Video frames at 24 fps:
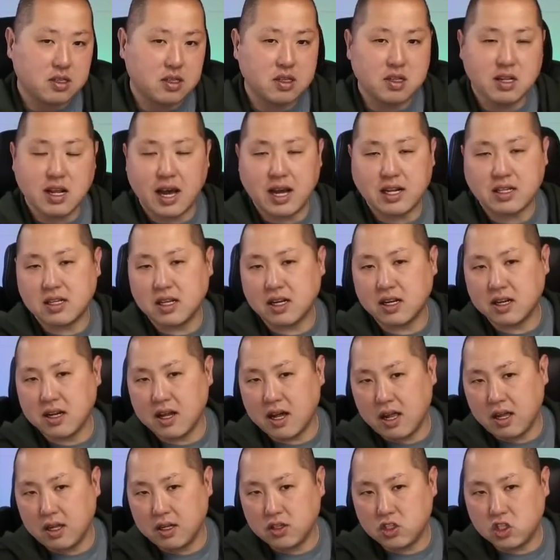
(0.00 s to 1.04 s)
not
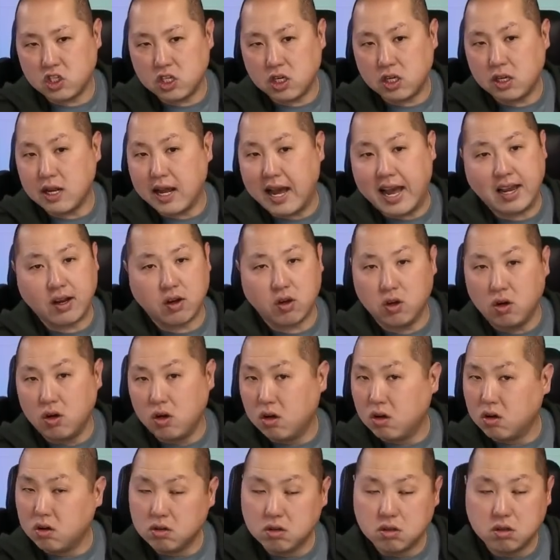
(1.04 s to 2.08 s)
technology, not
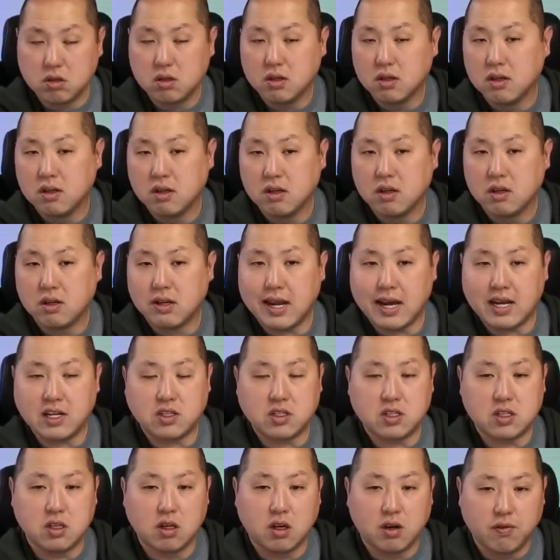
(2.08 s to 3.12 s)
gold, not
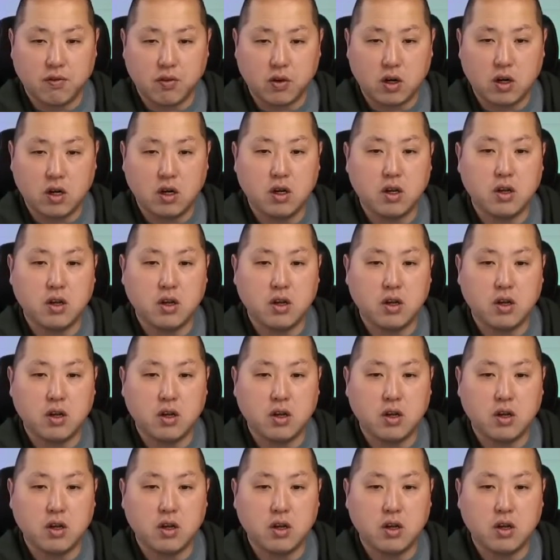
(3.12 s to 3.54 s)
silver.